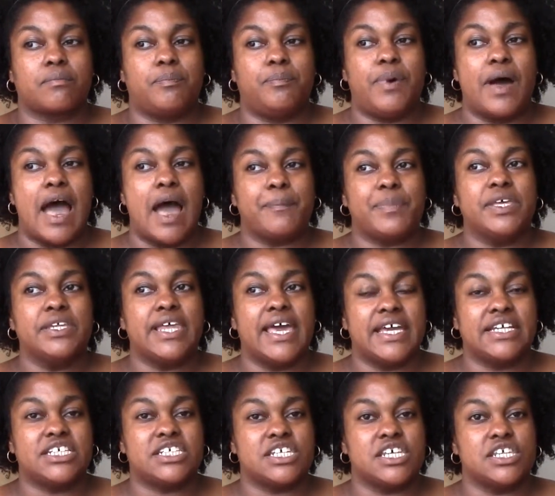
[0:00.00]

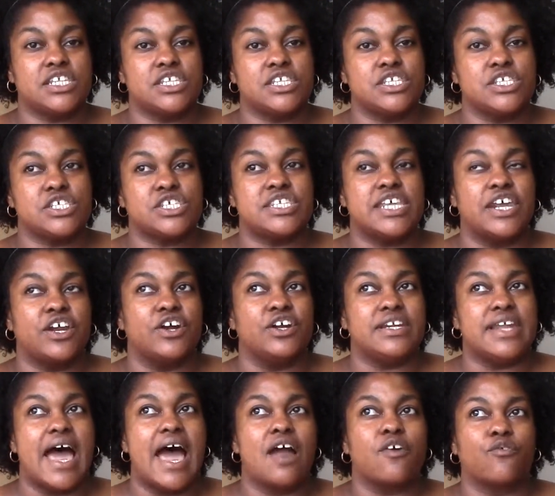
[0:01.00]
populations that are
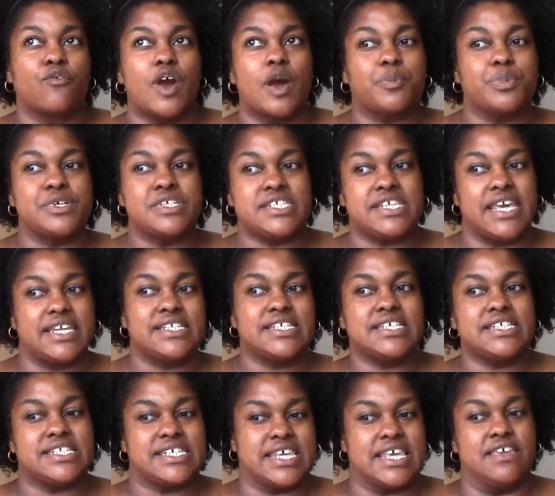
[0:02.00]
not
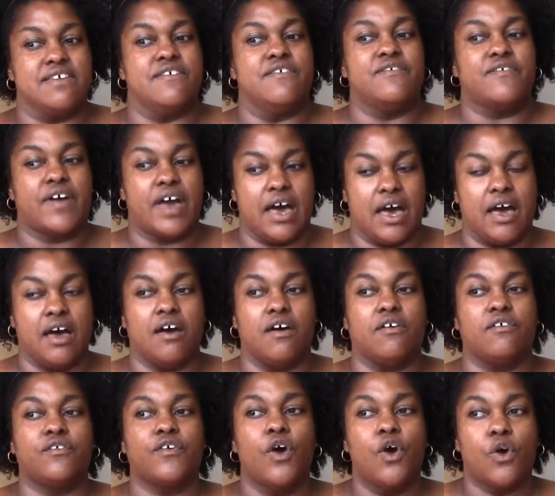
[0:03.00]
representative
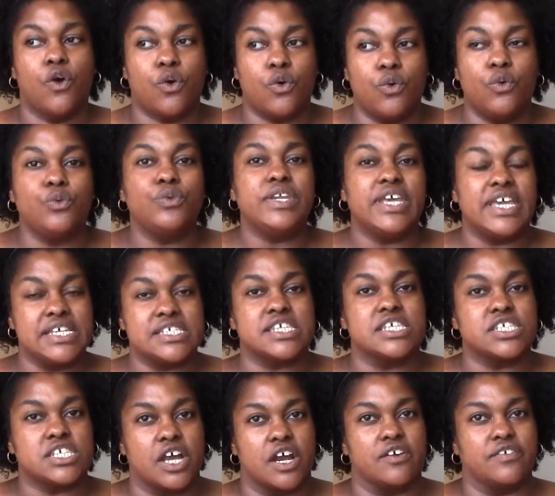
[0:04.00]
of who needs the
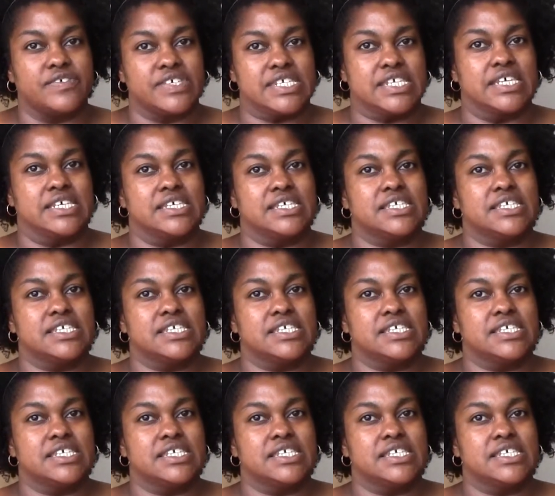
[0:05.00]
services.